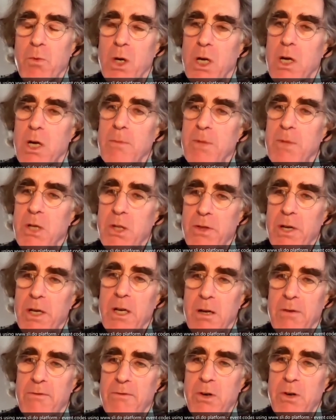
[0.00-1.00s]
We're going to be
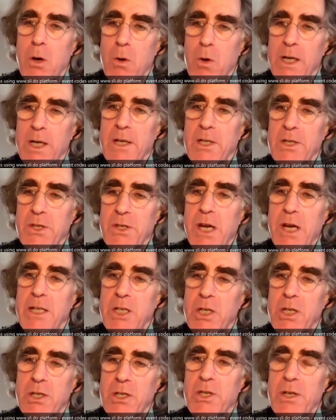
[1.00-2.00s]
thinking of our
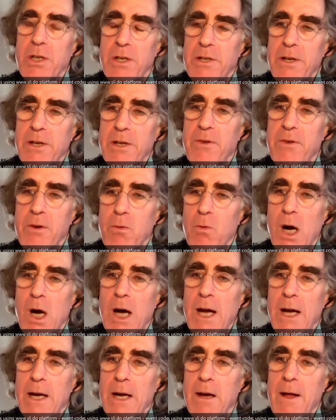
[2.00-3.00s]
organizations in a different
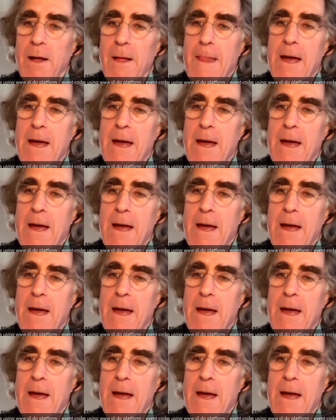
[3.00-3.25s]
way.